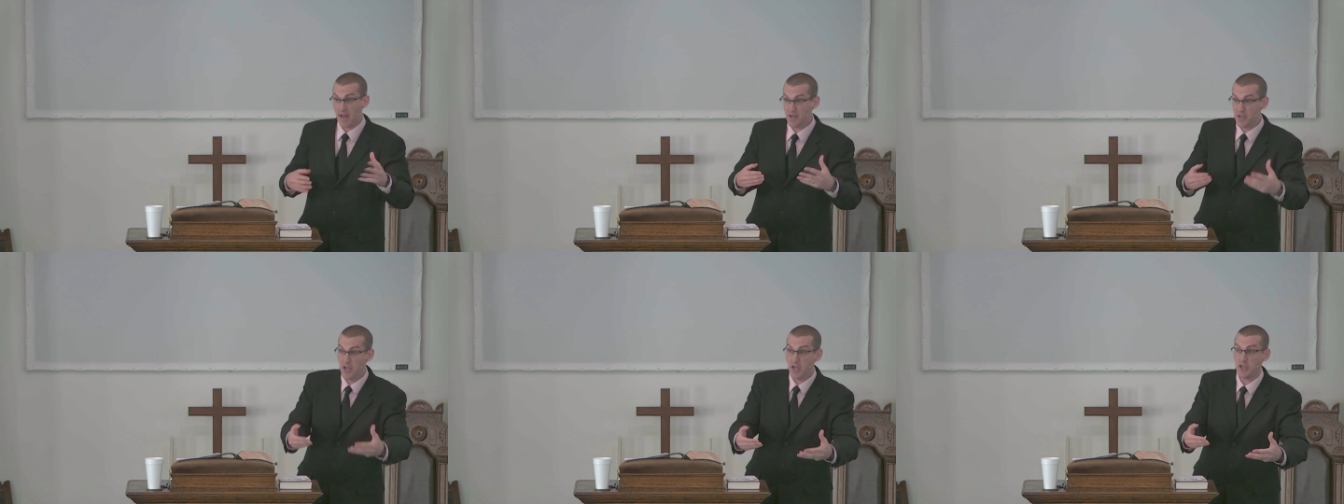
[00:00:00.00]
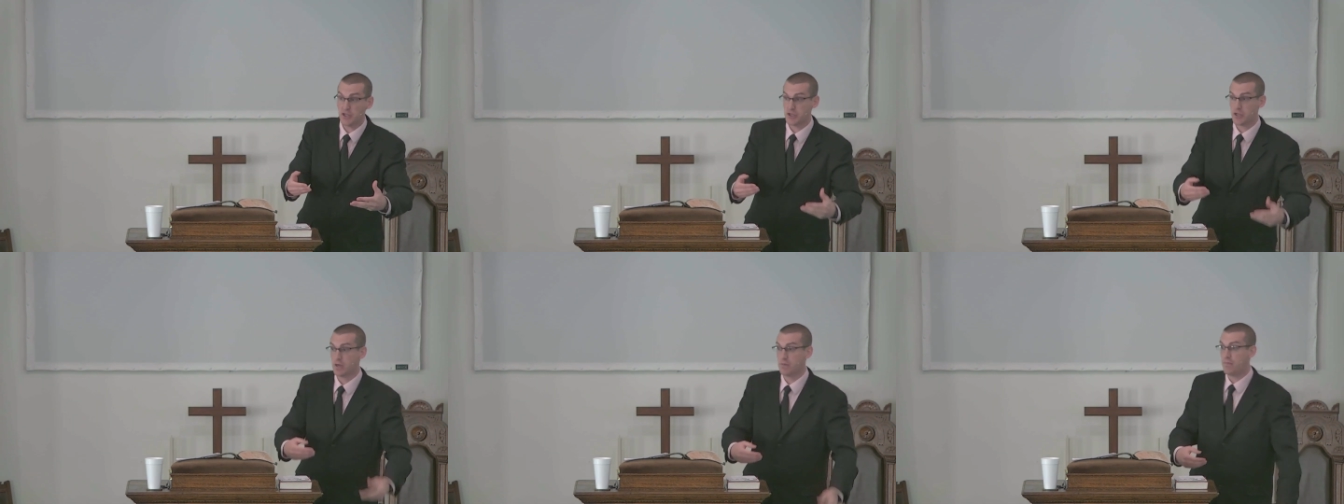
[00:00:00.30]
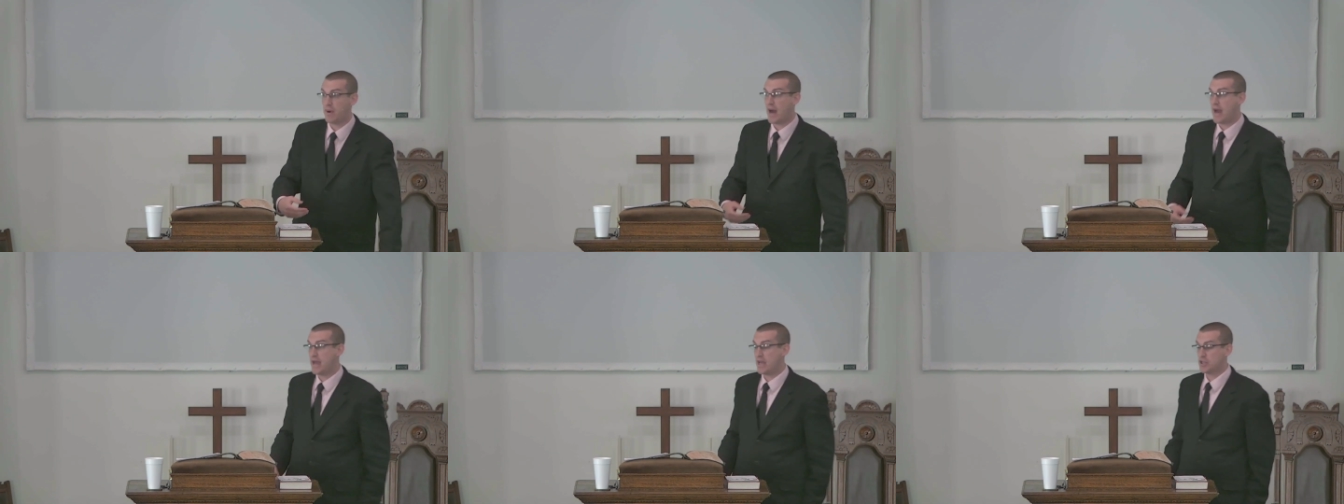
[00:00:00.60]

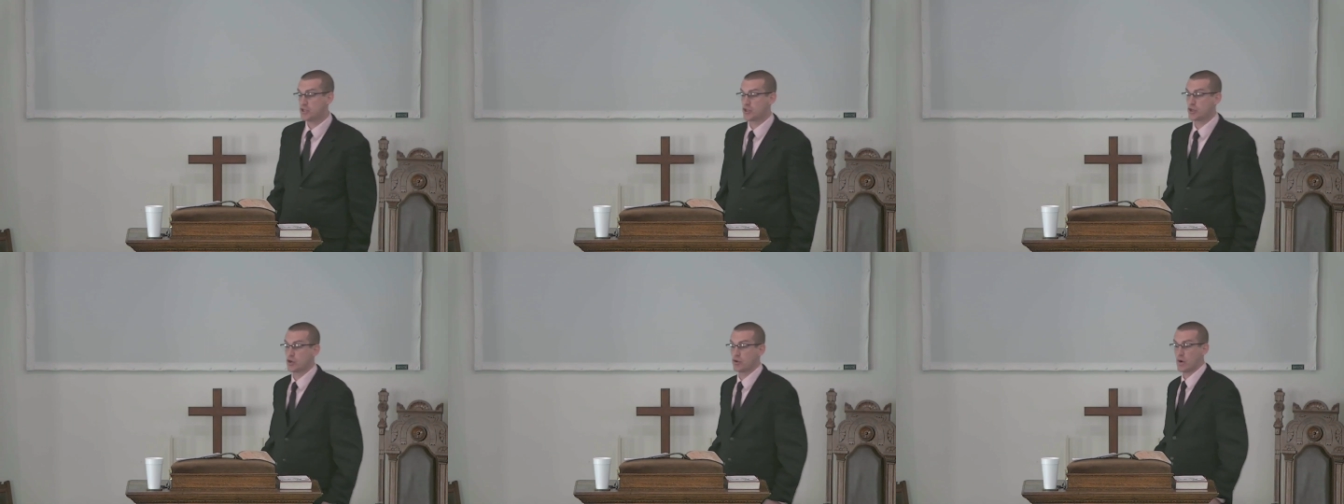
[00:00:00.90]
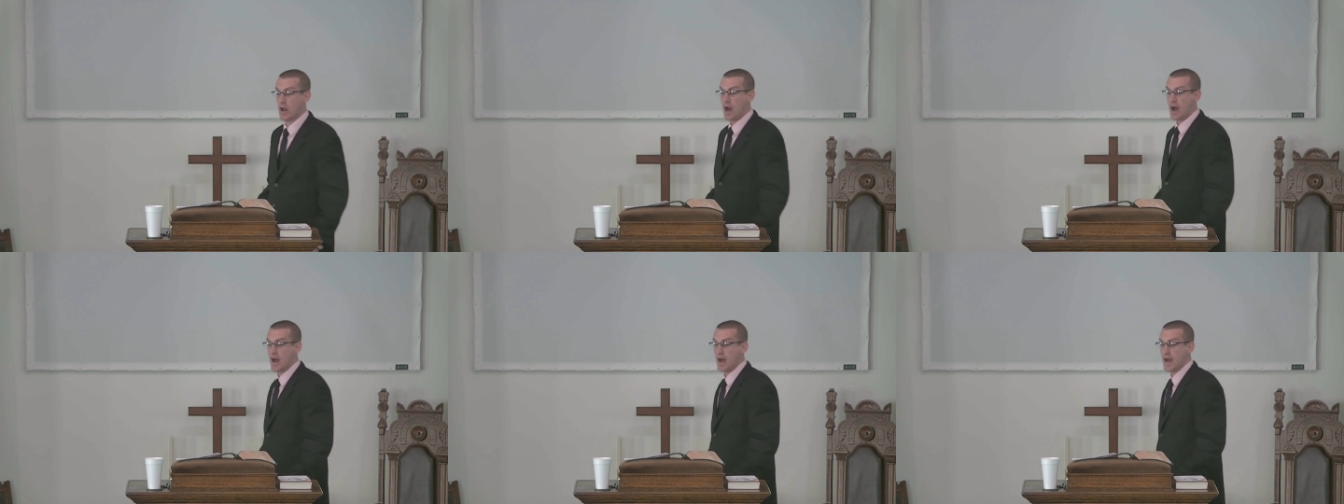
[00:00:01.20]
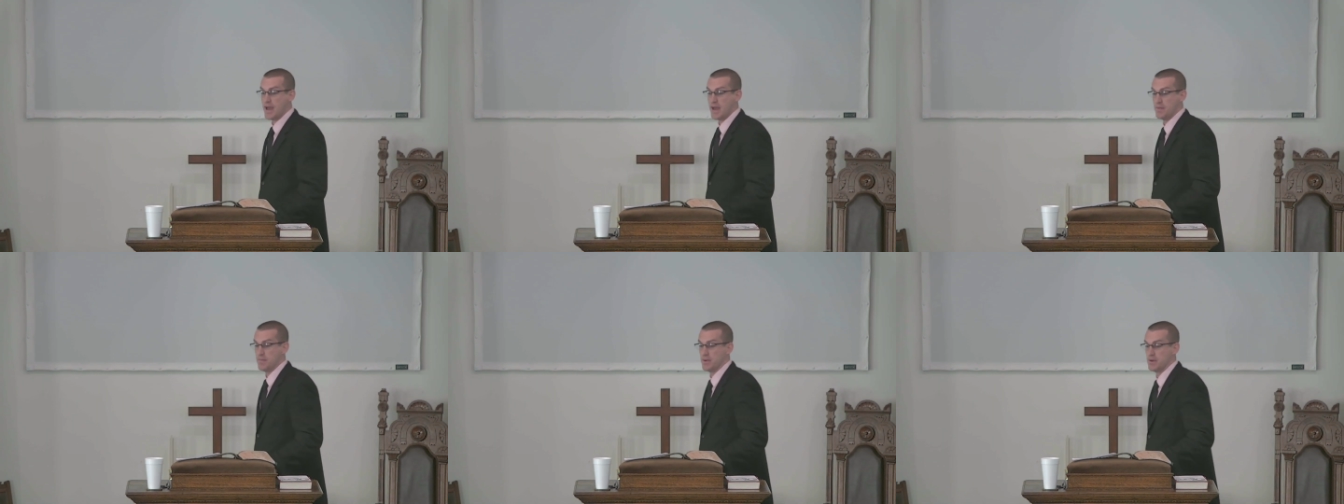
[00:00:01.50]
addition by a
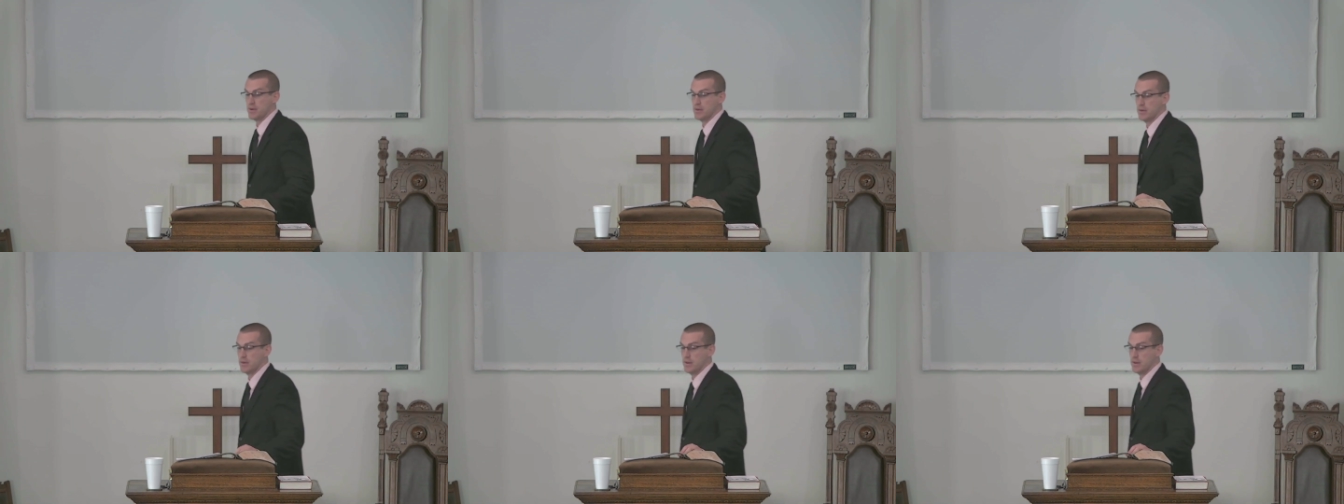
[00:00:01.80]
scribe.